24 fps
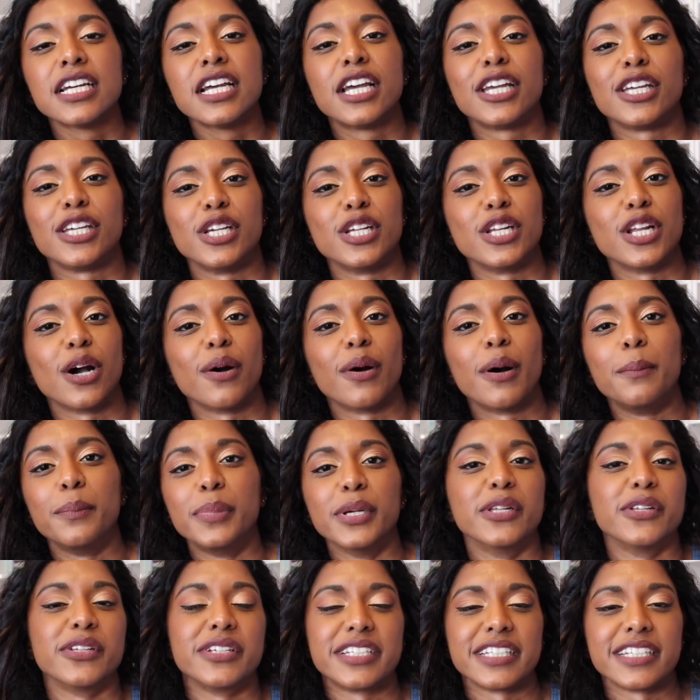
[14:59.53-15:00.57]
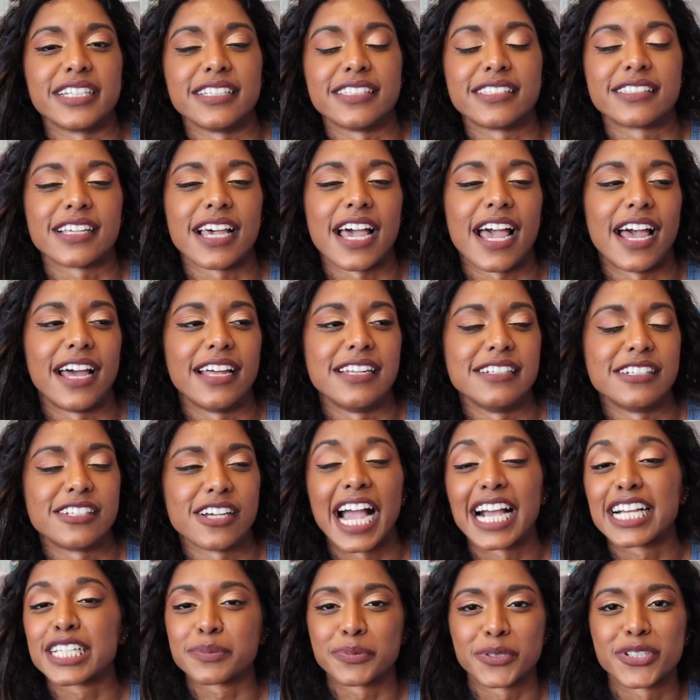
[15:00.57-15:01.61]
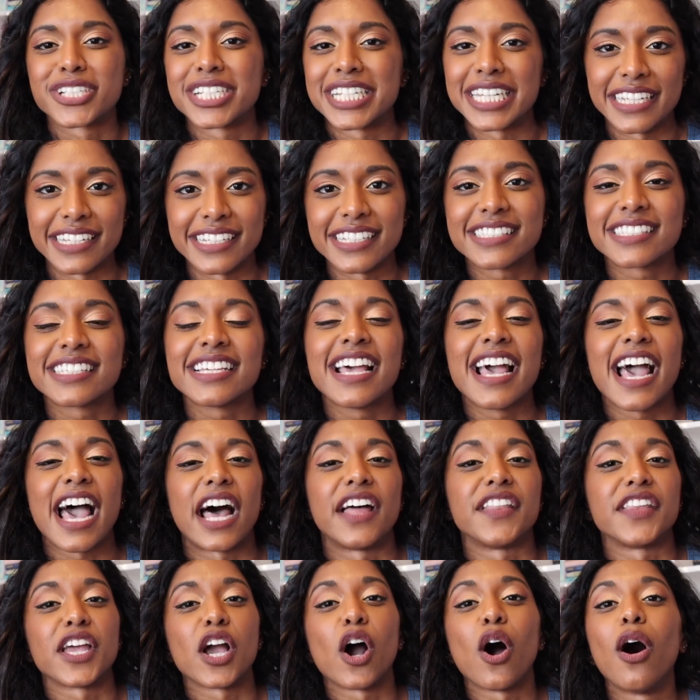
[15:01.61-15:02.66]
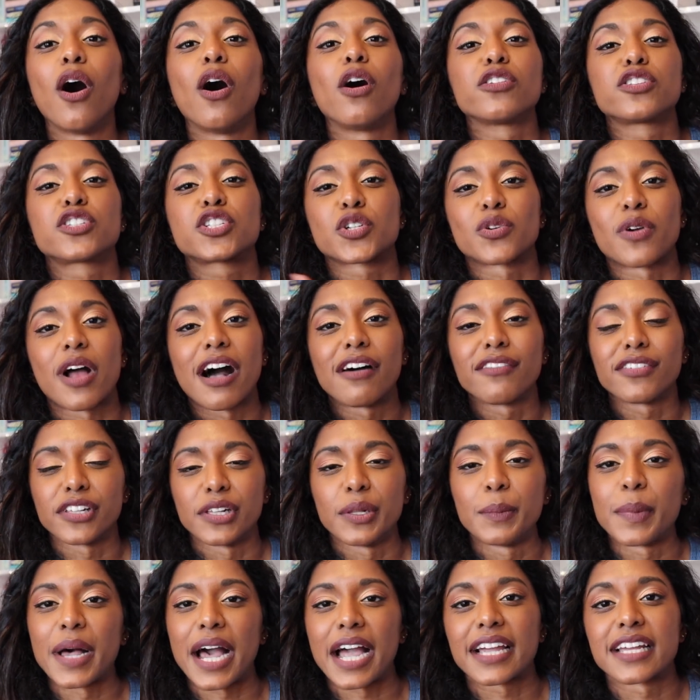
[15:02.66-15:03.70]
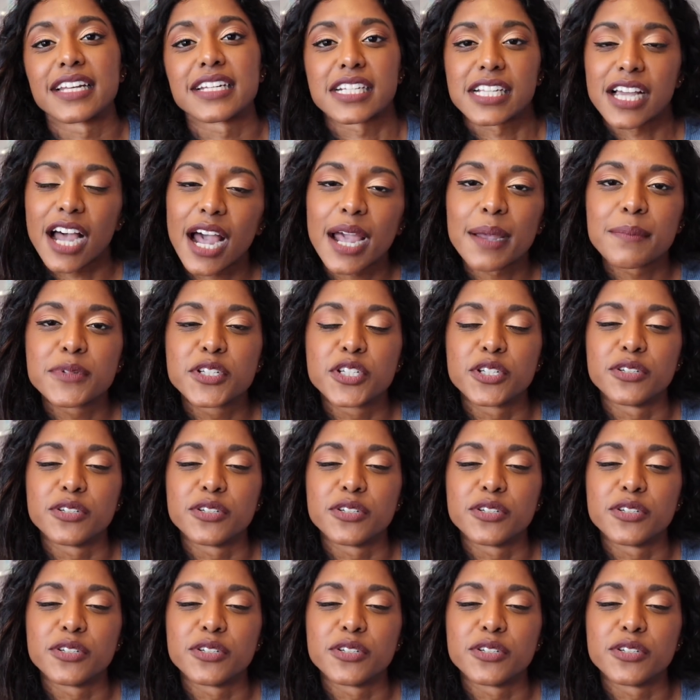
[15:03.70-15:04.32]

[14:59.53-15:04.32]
you know, abilities and expertise, and they all travel back in time